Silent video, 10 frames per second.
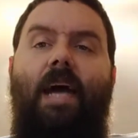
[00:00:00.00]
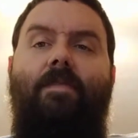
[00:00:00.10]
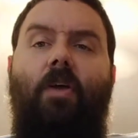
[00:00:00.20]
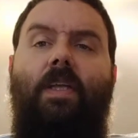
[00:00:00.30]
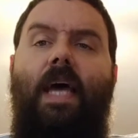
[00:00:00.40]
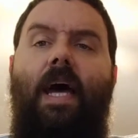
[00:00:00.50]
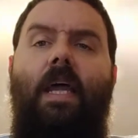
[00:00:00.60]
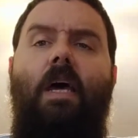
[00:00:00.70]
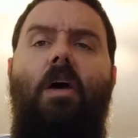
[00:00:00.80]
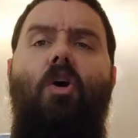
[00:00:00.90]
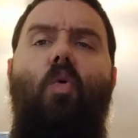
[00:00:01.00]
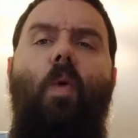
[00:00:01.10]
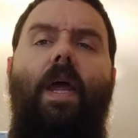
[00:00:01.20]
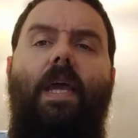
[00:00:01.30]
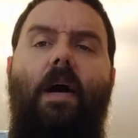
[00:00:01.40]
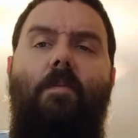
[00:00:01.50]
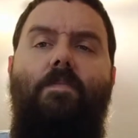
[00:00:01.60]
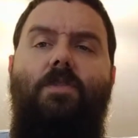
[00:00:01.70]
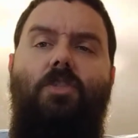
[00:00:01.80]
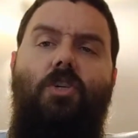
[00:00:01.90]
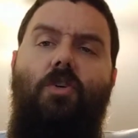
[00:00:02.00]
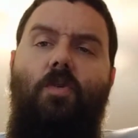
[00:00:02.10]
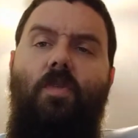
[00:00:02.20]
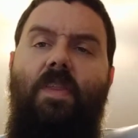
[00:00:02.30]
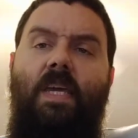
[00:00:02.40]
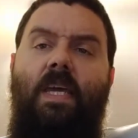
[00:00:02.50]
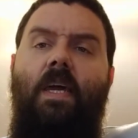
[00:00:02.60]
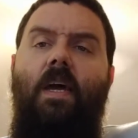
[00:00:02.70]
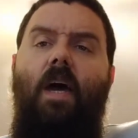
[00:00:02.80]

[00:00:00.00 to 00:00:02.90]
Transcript: I've looked at when it comes to the